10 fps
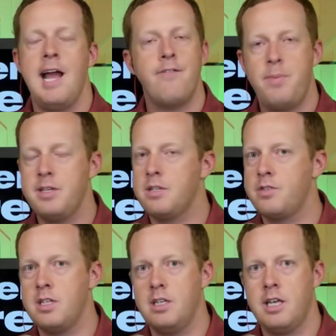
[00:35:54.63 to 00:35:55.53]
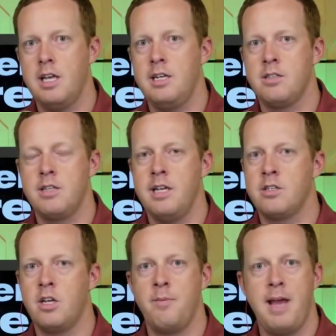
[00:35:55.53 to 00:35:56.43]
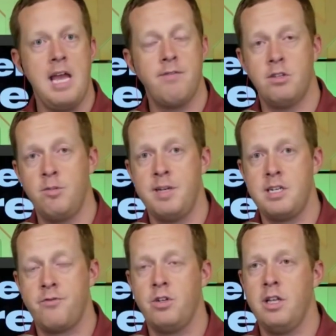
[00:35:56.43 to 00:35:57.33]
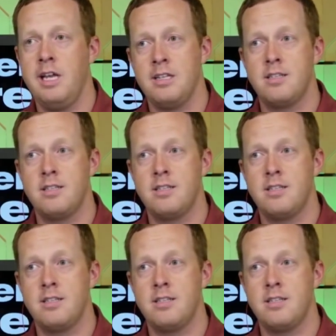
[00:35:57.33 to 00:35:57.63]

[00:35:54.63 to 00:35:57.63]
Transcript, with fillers: Every piece of silicon is is going to behave a little bit differently,